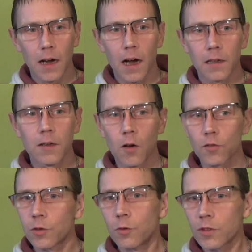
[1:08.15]
I'd not
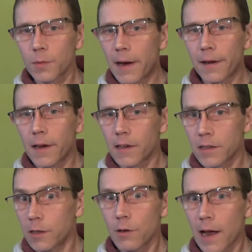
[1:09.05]
talked about it. I
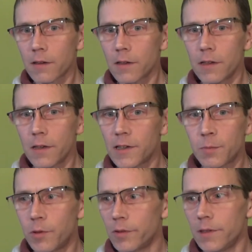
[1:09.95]
still hadn't, at this
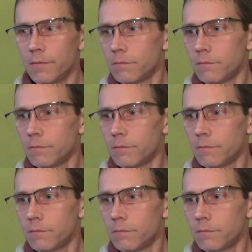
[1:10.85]
point,